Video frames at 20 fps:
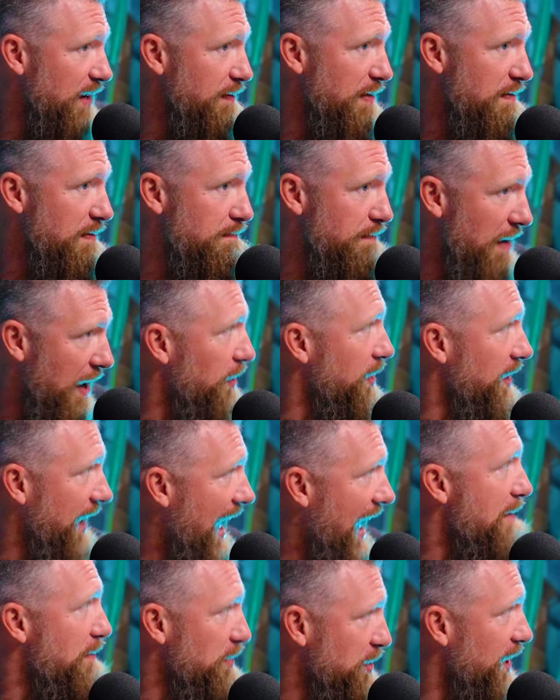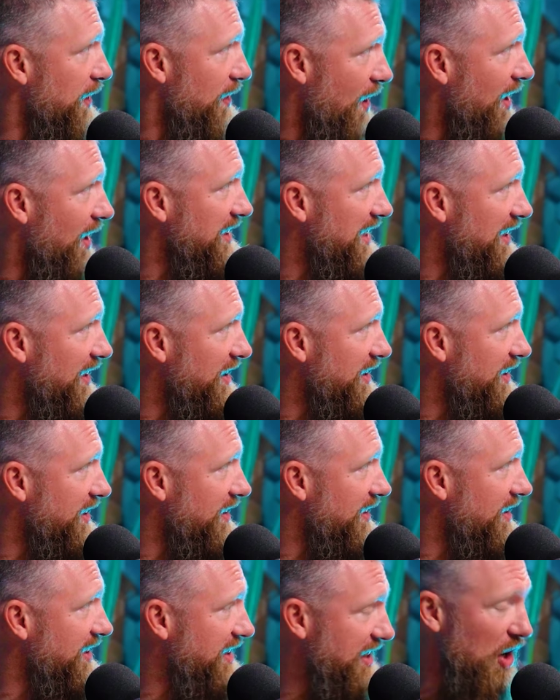It'd be better to get eight percent in Austin,
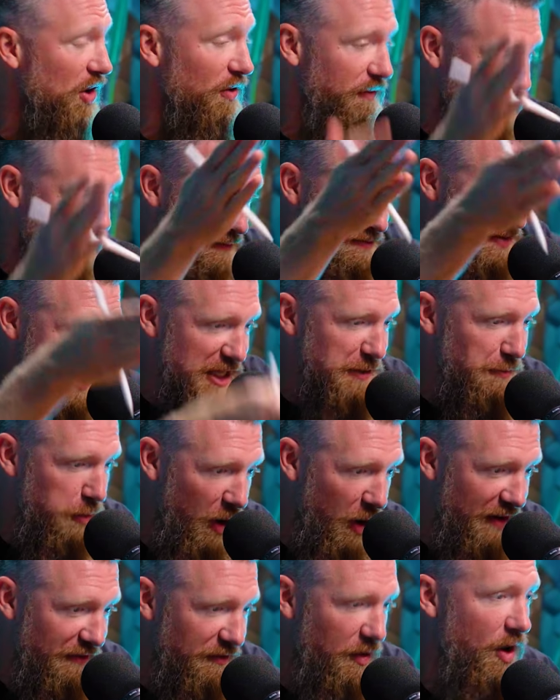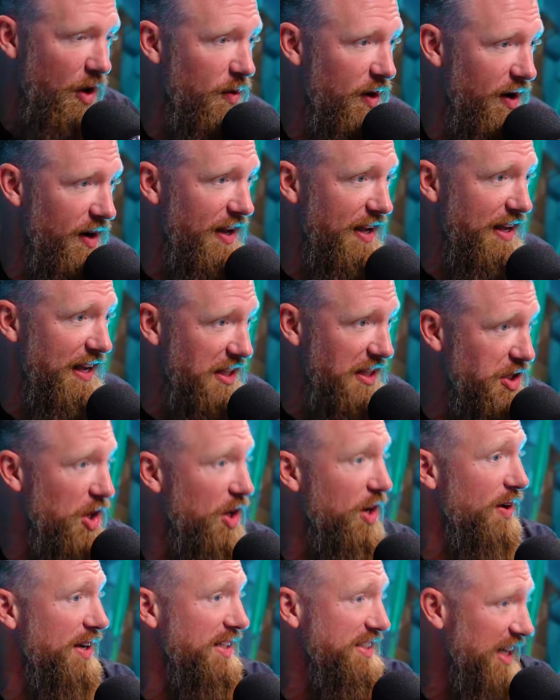because yep. still, from this point forward, it's
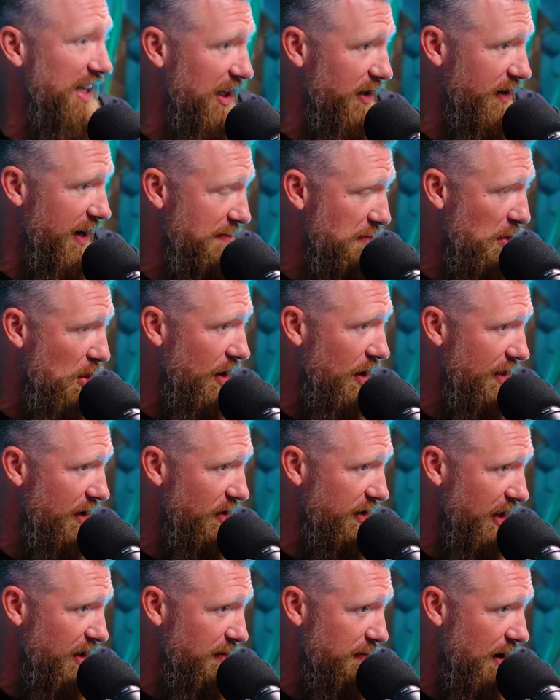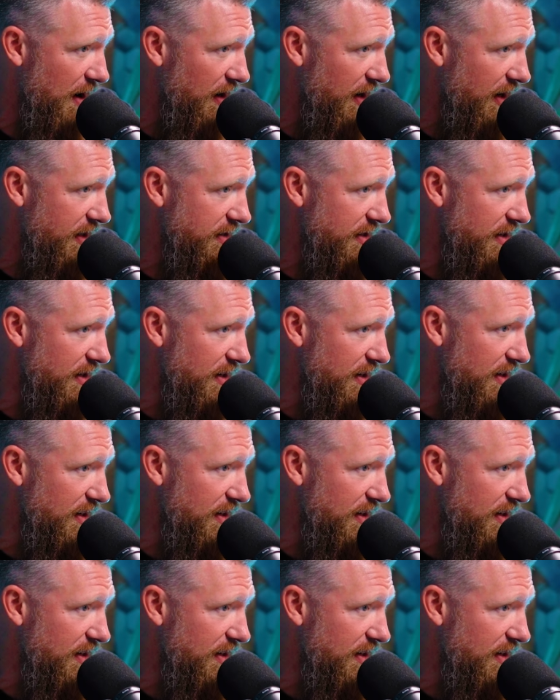going to accelerate more yeah. in those other markets.